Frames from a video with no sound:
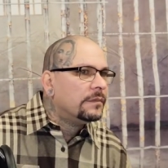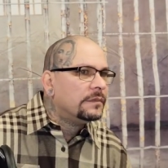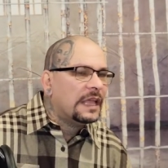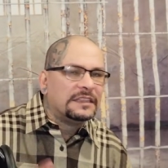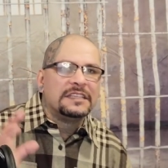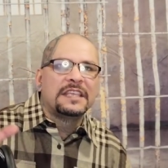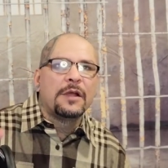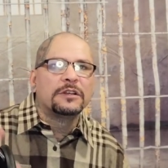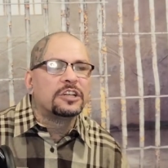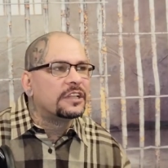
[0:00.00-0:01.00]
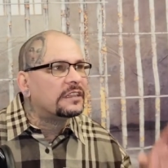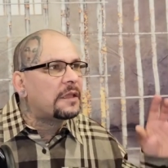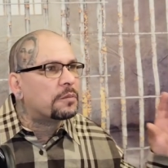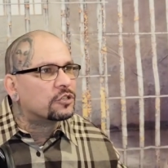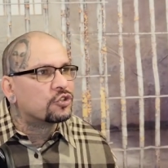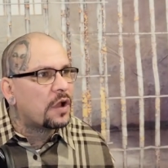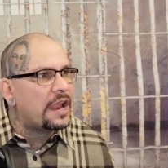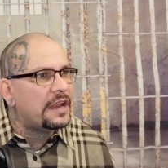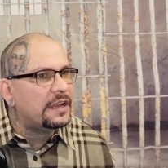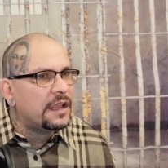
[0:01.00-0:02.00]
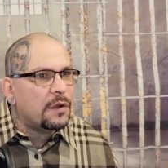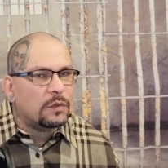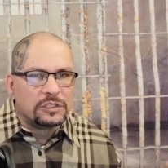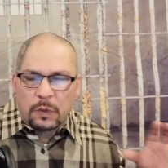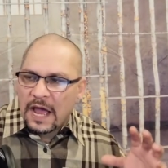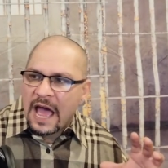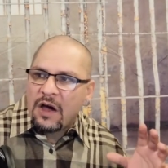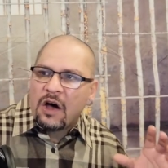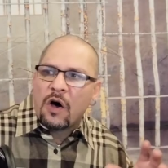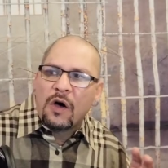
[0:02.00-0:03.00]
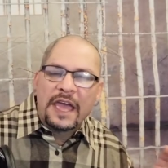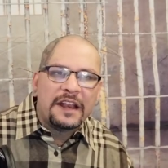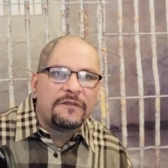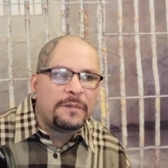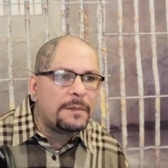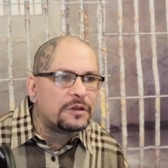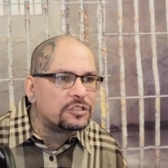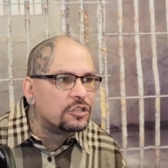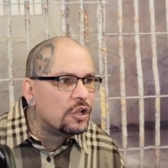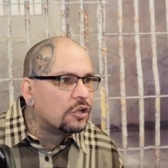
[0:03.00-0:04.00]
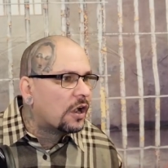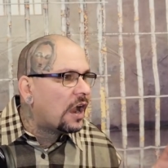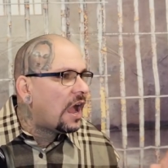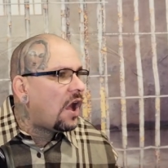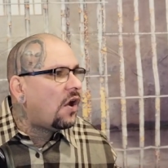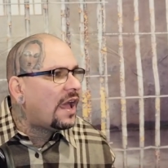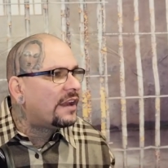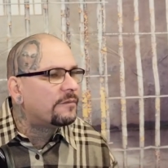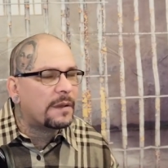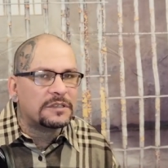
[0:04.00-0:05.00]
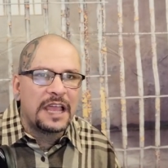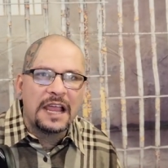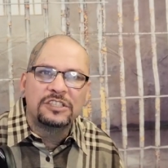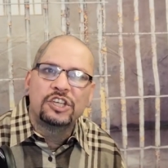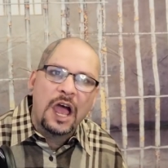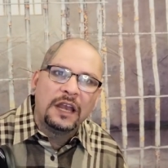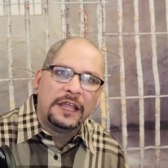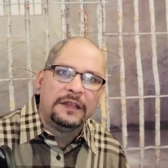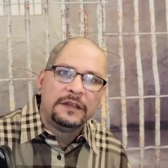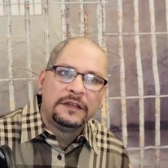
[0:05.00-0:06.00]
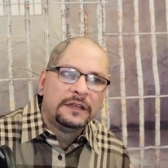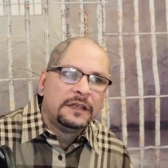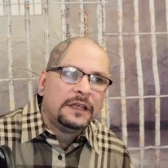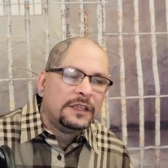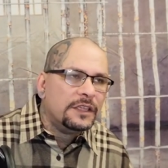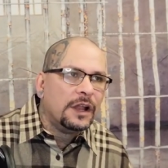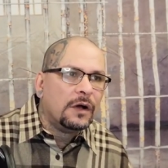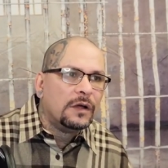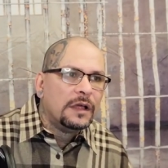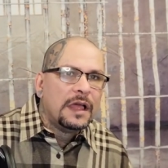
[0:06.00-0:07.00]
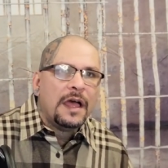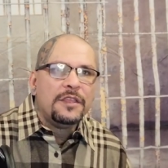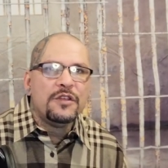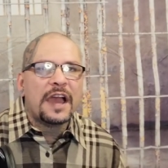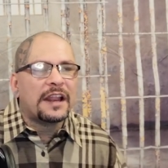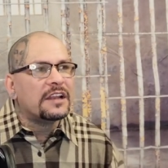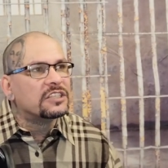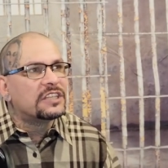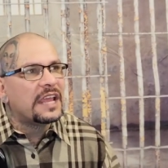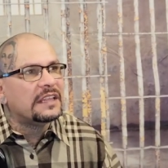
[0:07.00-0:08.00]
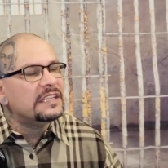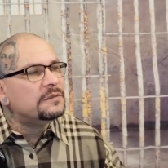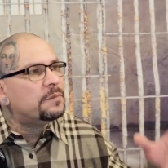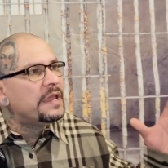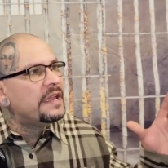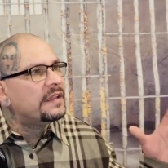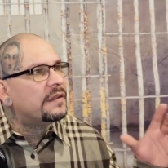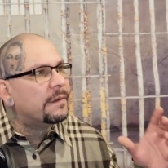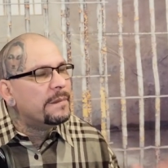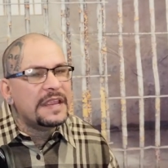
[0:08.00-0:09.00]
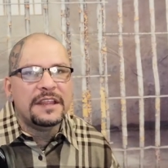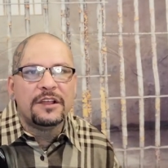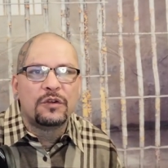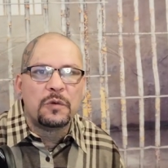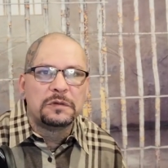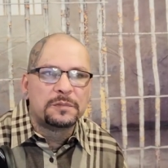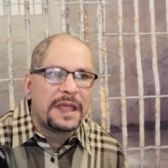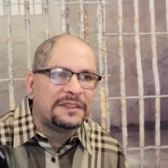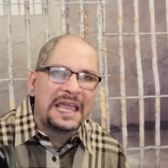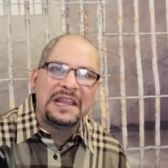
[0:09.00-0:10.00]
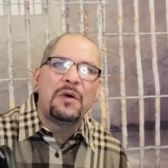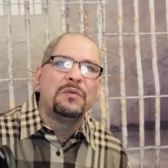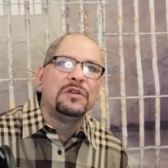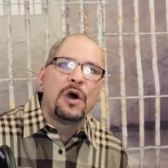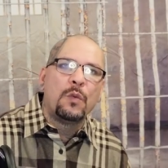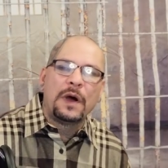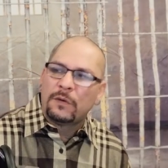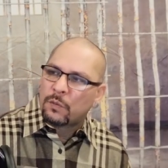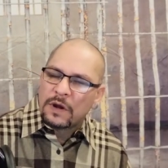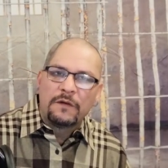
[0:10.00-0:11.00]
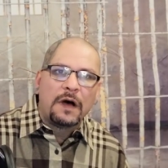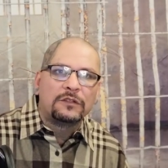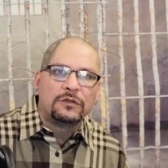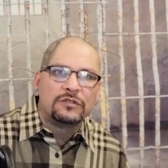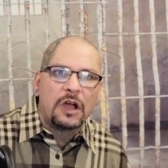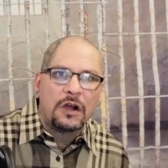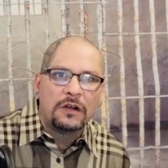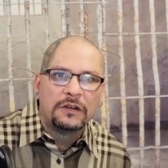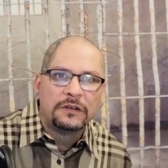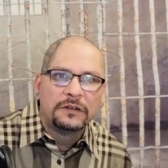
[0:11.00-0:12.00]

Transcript: that this character that they portrayed was what, how all NF members look or how all NF members act? Charlie, you know? you got to understand these big media groups, man, they don't know what real vatos are.